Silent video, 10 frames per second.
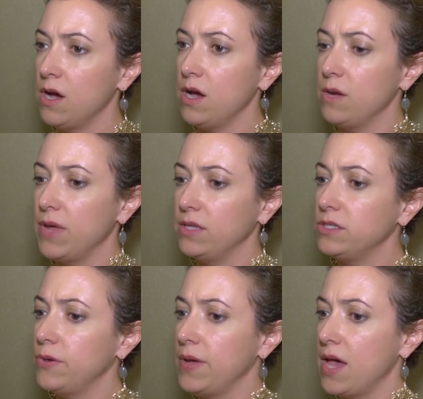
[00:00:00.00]
Um,
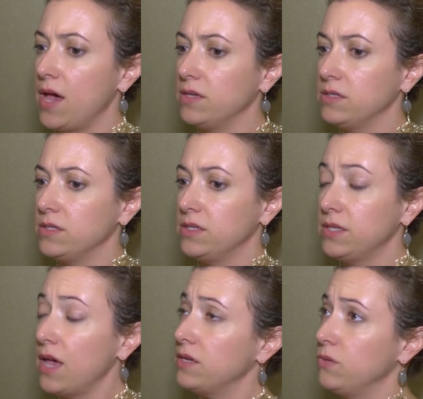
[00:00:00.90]
NCUA has
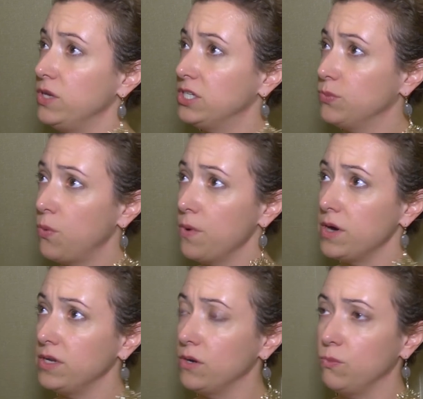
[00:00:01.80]
said, and we
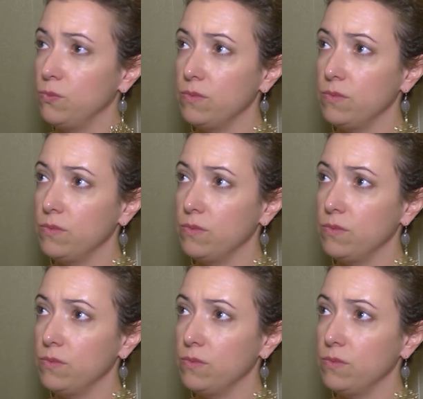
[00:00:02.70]
support, you know,